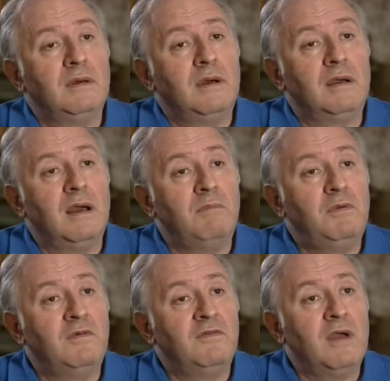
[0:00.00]
a
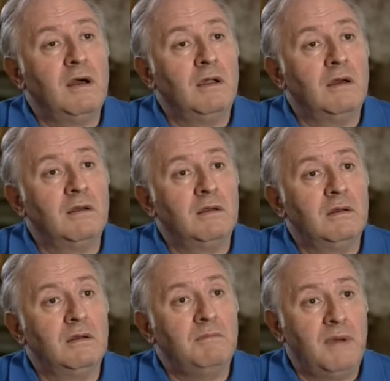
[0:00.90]
couple of
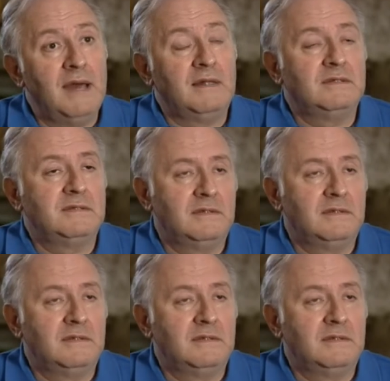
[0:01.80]
kilometers